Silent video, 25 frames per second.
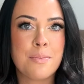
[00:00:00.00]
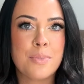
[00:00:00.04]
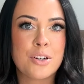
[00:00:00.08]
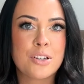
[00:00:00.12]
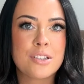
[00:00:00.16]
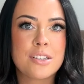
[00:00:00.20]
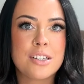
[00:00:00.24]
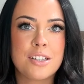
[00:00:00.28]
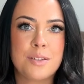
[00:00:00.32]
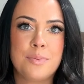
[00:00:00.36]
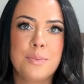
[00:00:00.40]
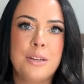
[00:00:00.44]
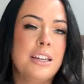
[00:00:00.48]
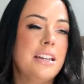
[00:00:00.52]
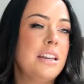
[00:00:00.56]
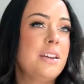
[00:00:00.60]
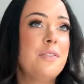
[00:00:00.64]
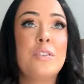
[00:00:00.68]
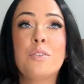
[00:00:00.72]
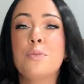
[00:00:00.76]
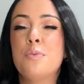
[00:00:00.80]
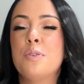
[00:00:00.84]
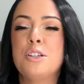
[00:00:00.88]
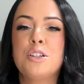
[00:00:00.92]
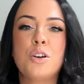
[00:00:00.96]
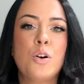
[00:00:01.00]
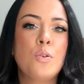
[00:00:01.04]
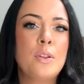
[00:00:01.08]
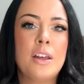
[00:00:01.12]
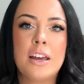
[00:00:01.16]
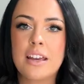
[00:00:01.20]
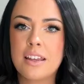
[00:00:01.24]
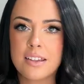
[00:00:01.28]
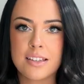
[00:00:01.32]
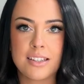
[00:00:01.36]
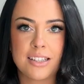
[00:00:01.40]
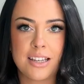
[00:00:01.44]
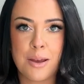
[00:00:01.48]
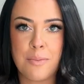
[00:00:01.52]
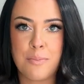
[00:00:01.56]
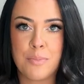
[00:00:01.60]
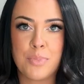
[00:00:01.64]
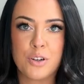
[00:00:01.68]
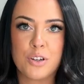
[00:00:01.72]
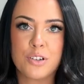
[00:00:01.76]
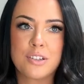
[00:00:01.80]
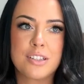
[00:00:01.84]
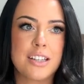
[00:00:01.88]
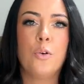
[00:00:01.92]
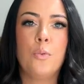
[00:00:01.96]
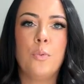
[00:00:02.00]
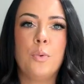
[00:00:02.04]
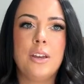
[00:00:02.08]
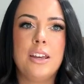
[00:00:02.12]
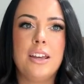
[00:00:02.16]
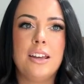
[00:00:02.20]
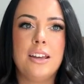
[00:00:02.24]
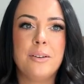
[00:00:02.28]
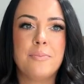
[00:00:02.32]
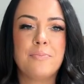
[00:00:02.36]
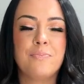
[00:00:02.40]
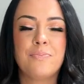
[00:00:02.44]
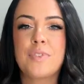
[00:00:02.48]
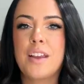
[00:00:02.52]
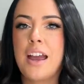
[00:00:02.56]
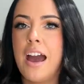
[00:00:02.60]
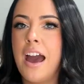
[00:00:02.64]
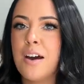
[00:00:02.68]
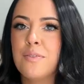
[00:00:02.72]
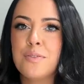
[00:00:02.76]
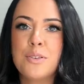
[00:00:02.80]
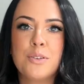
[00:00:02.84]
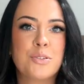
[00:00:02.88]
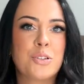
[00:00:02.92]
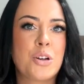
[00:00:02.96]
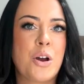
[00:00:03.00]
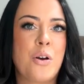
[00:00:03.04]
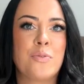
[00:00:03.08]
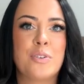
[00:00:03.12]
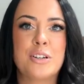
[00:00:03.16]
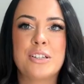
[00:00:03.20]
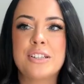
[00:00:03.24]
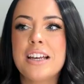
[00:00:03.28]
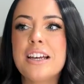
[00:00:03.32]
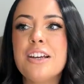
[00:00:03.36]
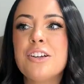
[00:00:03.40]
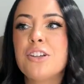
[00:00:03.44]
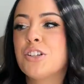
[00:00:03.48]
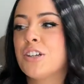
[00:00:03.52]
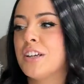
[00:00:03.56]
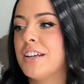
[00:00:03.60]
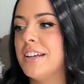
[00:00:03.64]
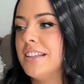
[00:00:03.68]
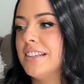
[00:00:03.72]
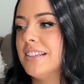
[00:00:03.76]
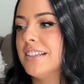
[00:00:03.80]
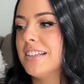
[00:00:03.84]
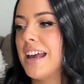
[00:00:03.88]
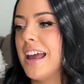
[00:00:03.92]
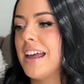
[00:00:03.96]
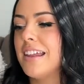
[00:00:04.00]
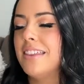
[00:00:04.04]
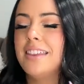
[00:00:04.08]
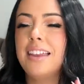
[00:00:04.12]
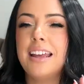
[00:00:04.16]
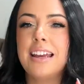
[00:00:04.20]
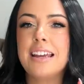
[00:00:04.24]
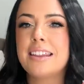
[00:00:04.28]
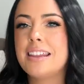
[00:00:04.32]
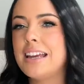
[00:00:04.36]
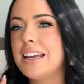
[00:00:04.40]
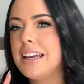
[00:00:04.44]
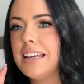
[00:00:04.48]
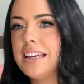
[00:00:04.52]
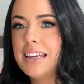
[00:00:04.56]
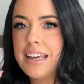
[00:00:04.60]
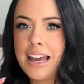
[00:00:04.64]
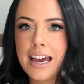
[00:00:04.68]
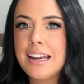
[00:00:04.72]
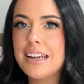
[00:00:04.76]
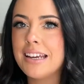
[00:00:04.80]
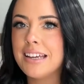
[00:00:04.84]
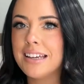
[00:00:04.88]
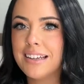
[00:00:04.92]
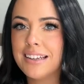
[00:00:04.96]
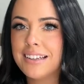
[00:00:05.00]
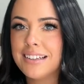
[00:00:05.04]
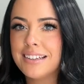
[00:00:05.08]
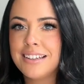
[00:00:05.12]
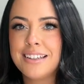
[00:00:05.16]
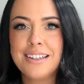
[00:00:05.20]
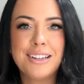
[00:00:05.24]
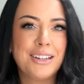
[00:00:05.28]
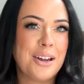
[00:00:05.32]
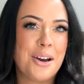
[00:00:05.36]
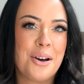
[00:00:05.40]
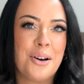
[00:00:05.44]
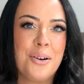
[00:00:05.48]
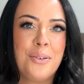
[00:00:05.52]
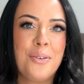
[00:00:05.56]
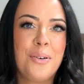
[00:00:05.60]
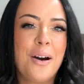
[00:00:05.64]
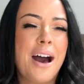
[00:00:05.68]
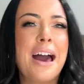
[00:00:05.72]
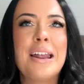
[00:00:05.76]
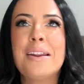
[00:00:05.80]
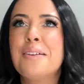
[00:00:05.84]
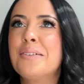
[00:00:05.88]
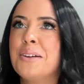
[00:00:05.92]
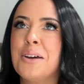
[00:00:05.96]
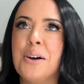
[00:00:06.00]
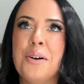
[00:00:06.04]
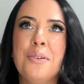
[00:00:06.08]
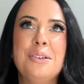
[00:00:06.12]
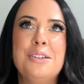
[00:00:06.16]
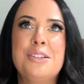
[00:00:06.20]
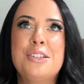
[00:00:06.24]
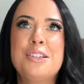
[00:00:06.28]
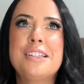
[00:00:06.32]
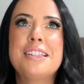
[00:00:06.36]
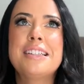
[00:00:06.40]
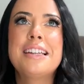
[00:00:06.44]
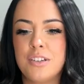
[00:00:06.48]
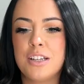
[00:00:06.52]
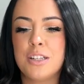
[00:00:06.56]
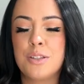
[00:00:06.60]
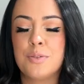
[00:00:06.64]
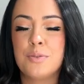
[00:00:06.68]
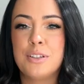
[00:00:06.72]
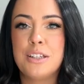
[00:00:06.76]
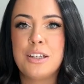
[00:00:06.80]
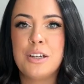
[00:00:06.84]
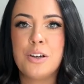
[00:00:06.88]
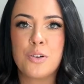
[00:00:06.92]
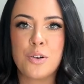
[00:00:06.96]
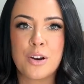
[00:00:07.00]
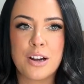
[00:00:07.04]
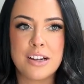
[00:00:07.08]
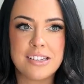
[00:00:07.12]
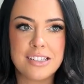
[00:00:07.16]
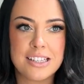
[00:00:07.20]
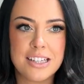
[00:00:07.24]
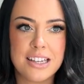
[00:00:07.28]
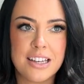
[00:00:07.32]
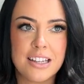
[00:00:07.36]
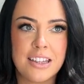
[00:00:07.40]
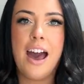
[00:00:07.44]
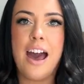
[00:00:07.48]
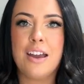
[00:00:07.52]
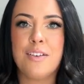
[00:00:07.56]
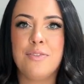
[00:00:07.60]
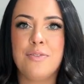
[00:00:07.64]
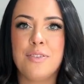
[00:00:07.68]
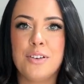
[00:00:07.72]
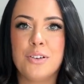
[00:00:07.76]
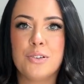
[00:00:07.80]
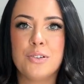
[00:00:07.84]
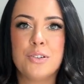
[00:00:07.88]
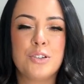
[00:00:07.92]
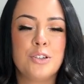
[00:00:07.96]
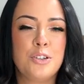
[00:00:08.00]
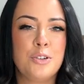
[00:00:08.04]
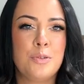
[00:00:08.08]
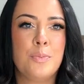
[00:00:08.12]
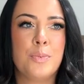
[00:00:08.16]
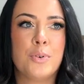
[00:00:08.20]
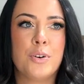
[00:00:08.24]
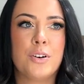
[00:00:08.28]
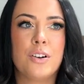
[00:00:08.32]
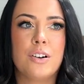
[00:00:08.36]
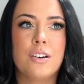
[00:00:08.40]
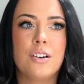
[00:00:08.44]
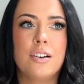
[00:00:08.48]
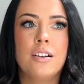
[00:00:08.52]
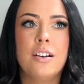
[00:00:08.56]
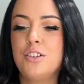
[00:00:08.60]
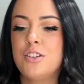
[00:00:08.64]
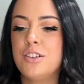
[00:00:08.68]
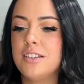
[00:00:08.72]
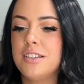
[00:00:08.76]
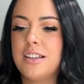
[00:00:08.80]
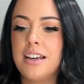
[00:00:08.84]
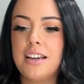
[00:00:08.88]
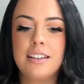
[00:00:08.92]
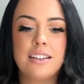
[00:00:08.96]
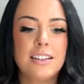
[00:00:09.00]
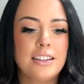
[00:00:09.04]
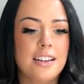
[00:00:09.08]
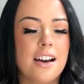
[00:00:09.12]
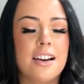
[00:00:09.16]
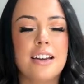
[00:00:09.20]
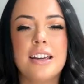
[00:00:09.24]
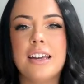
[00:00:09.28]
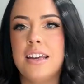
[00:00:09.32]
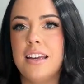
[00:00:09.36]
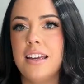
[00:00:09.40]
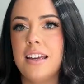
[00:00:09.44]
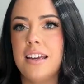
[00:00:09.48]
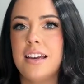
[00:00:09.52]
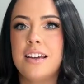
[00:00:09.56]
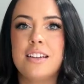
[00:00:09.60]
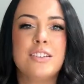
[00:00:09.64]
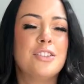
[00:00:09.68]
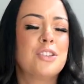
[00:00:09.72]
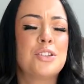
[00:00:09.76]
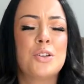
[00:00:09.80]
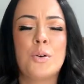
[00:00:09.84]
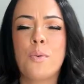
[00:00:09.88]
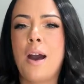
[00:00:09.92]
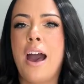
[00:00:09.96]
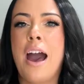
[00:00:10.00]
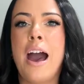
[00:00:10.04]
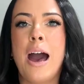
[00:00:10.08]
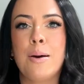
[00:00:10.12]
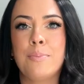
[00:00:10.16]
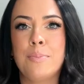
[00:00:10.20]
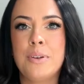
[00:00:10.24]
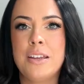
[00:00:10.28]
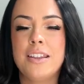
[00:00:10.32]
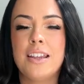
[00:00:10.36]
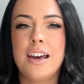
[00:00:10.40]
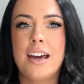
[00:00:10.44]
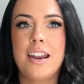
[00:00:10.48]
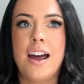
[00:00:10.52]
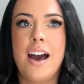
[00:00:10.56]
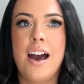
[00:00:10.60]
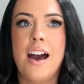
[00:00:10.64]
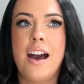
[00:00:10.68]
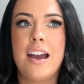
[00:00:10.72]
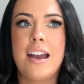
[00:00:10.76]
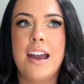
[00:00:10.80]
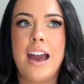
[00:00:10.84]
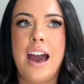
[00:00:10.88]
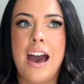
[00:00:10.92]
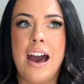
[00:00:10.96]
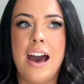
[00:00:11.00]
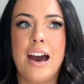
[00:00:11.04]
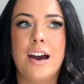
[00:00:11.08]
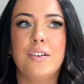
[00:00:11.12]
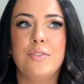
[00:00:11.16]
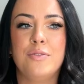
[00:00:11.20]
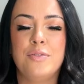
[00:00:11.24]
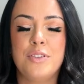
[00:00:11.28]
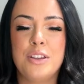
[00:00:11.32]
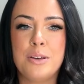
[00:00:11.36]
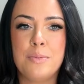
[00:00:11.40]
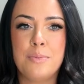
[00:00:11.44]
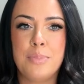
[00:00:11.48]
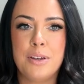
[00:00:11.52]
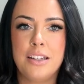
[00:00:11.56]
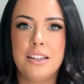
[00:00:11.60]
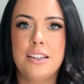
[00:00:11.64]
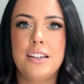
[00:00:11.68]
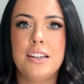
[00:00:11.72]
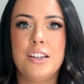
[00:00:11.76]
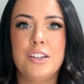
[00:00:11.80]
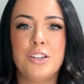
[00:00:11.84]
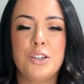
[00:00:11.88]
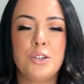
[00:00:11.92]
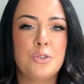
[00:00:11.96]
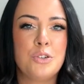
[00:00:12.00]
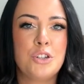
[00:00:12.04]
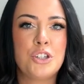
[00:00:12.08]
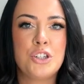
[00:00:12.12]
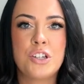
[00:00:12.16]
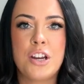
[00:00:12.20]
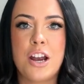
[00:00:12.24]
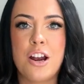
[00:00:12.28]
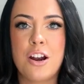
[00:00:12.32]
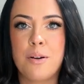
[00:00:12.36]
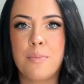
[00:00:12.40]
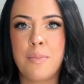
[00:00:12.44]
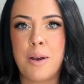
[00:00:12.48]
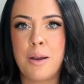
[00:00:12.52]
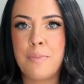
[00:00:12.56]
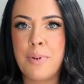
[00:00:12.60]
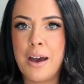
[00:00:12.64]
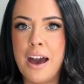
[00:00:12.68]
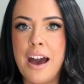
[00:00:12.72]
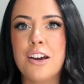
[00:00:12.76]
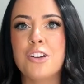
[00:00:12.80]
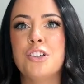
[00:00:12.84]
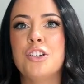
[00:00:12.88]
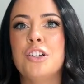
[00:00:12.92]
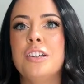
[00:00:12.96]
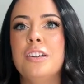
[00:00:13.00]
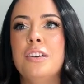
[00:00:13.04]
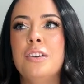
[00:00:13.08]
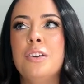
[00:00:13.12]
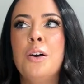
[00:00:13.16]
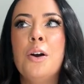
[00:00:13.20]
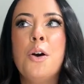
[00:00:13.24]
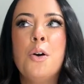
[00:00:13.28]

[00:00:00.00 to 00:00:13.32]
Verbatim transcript: books as me. And even if we don't like the same books, like, we have those conversations and like they get it, you know? I don't know. It's just, it's really crazy. And I feel super just like lucky and so happy that I have the ability to share my passion